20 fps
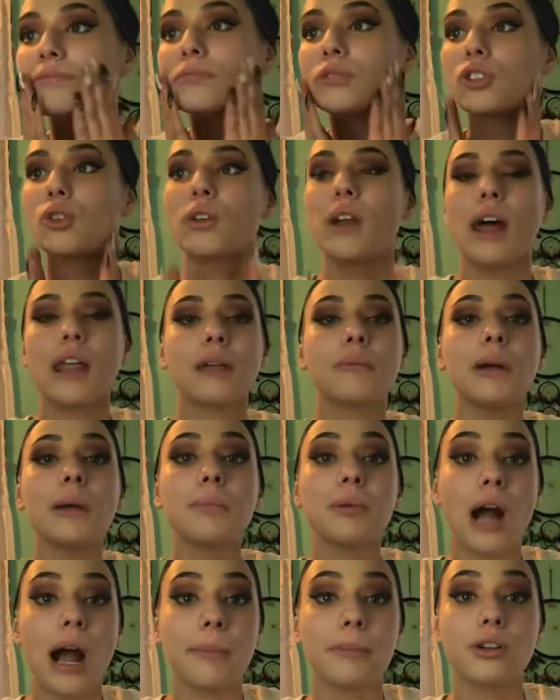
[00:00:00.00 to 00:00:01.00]
So now that my
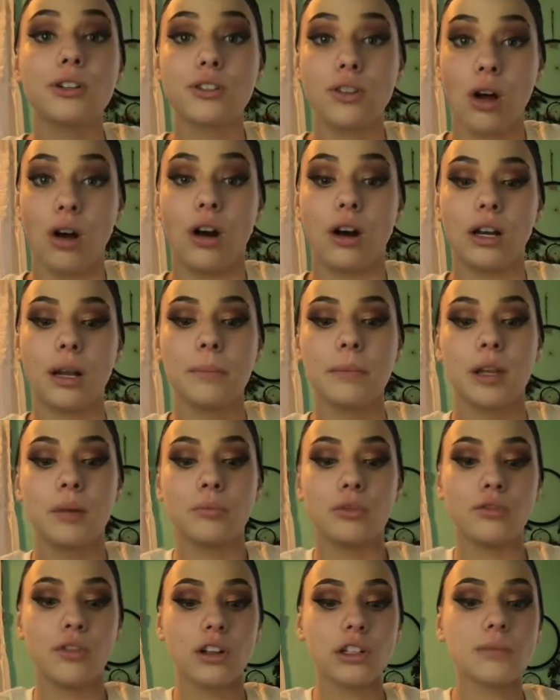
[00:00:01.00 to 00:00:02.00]
primer is on, I'm going
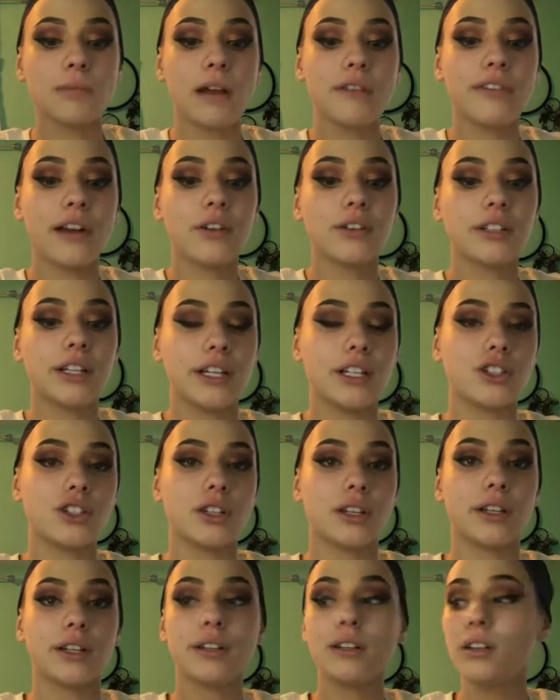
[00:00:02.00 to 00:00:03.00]
to move on to my
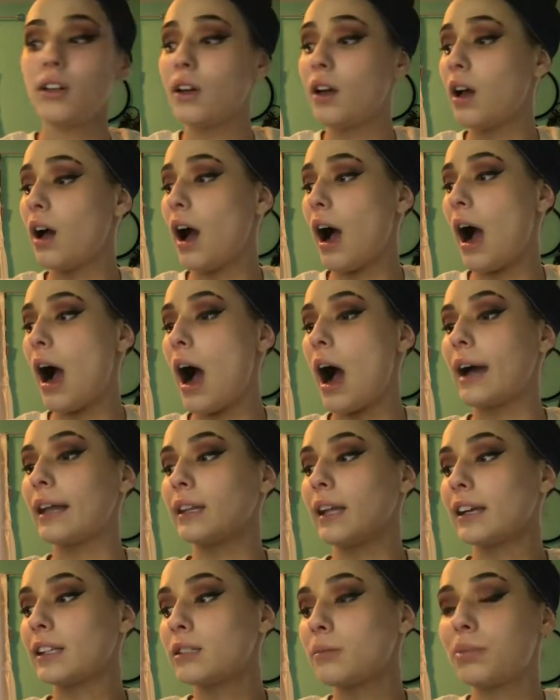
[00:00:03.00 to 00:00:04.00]
foundation. I
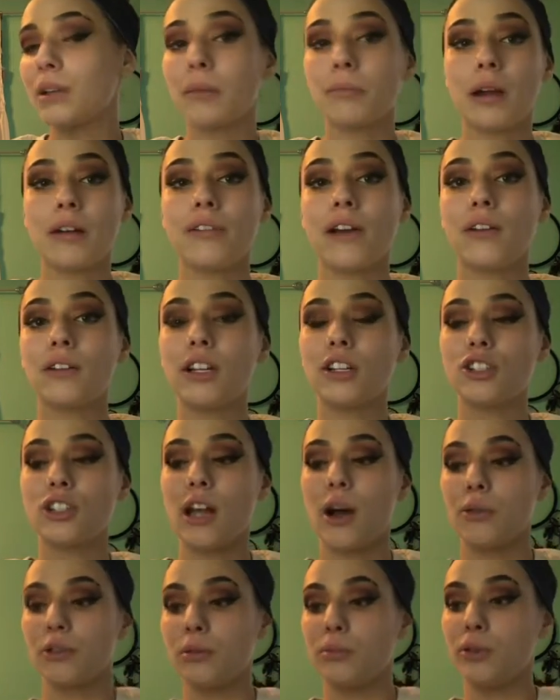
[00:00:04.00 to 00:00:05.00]
like to blend my foundation
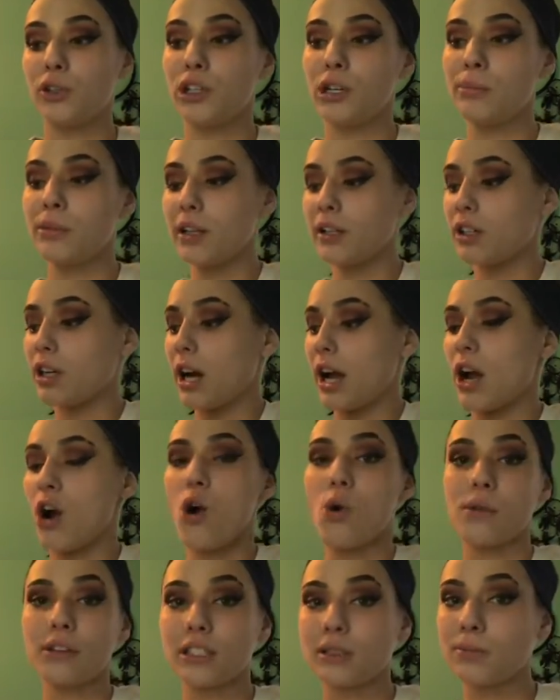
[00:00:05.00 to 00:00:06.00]
out with a beauty blender. I
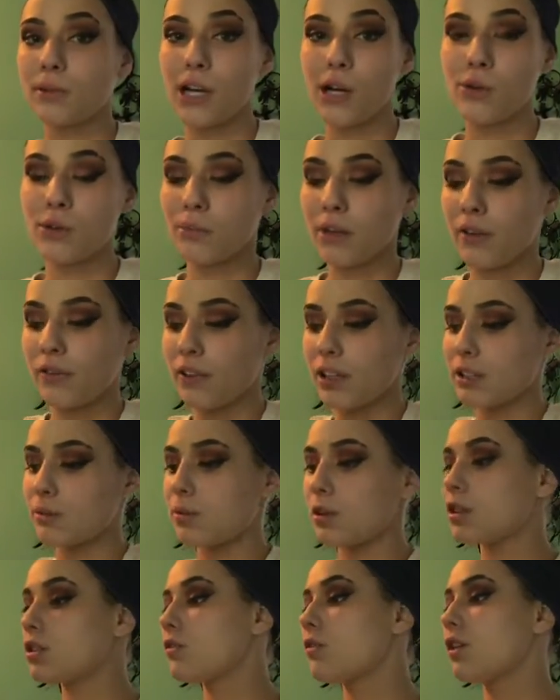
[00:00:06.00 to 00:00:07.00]
always spray it with my Fix
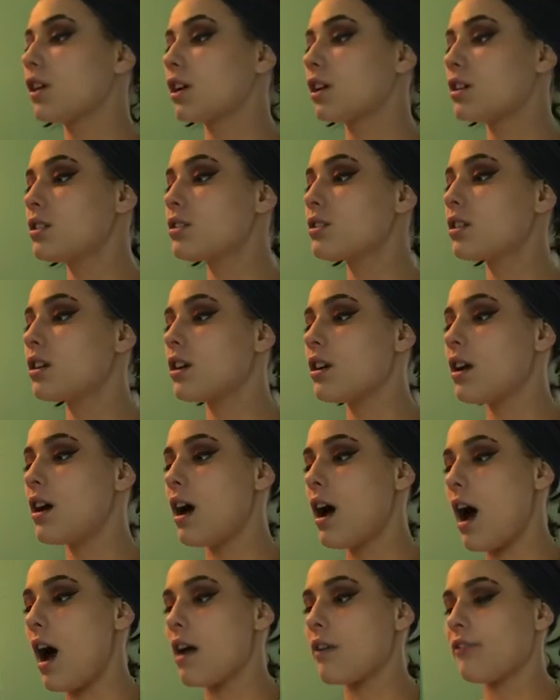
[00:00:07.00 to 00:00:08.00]
Plus first.
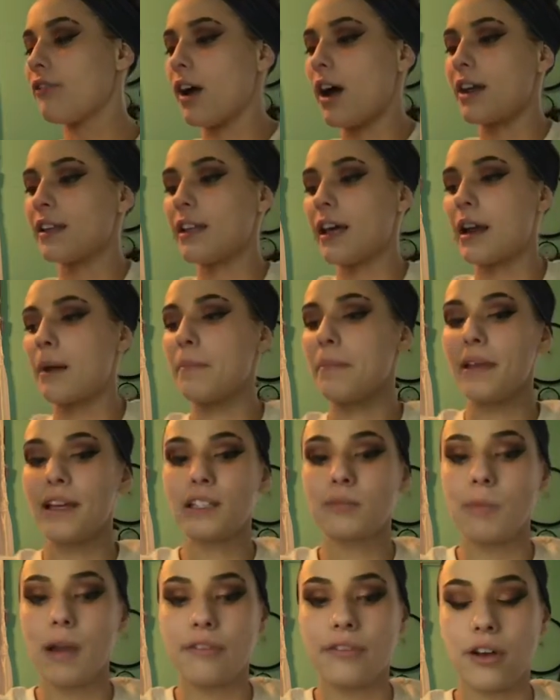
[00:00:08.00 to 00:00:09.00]
I find that it
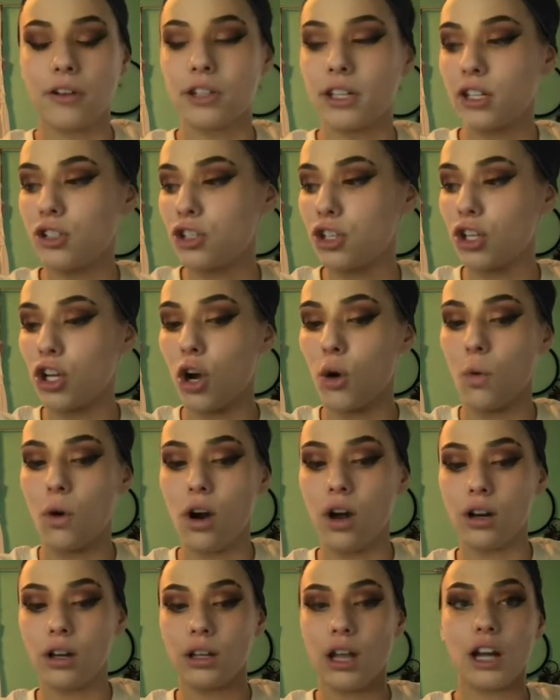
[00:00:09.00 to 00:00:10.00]
makes my foundation go
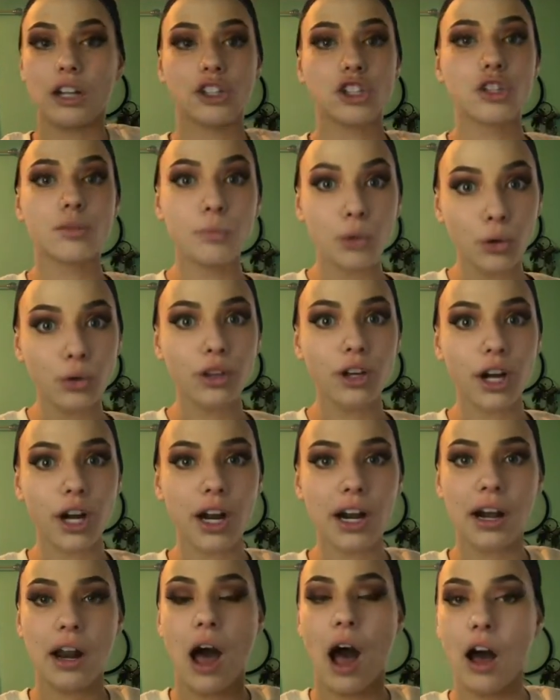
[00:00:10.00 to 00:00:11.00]
on a lot smoother,
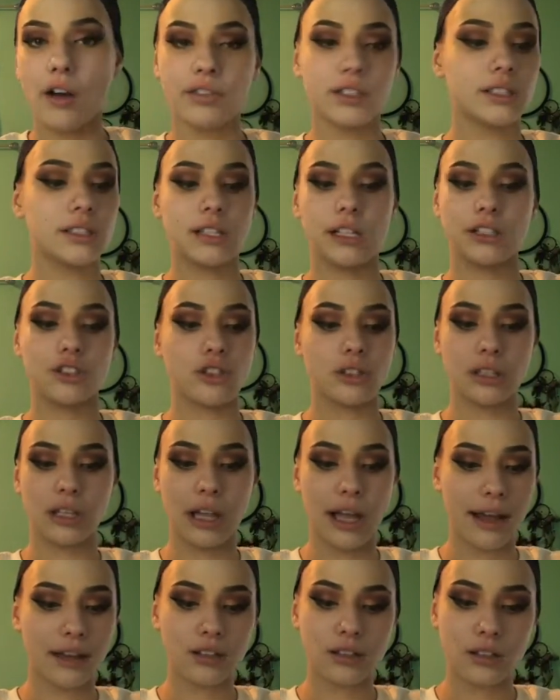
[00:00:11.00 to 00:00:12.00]
and obviously it just
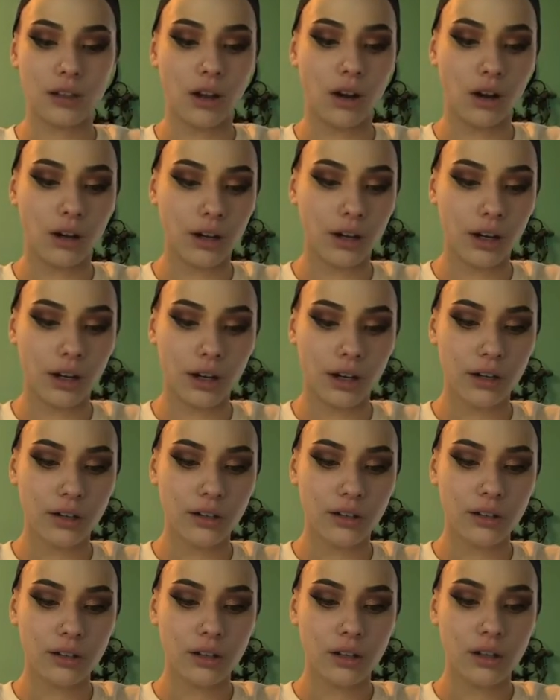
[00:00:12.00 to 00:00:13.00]
lasts longer.
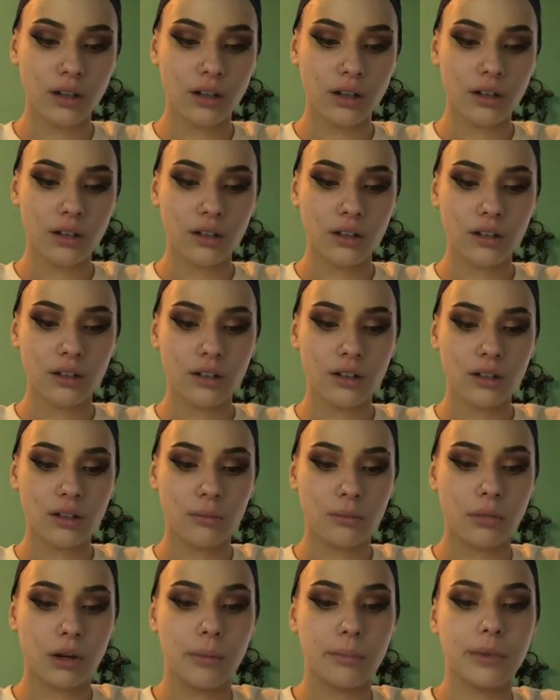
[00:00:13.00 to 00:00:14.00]

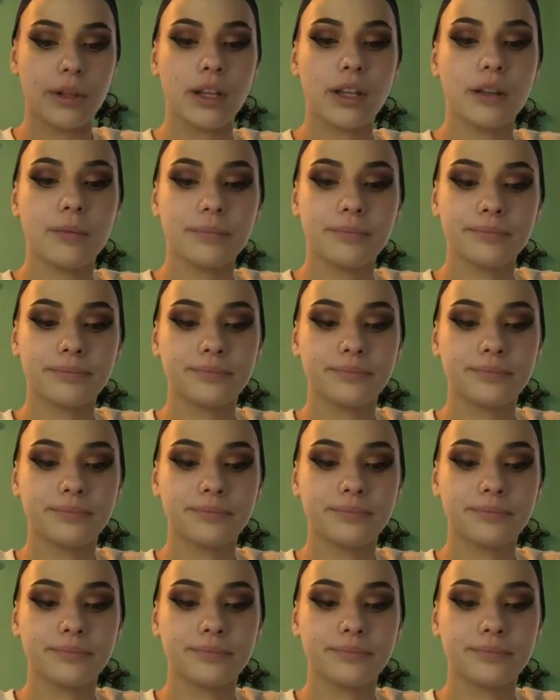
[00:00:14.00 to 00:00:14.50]
Pump it.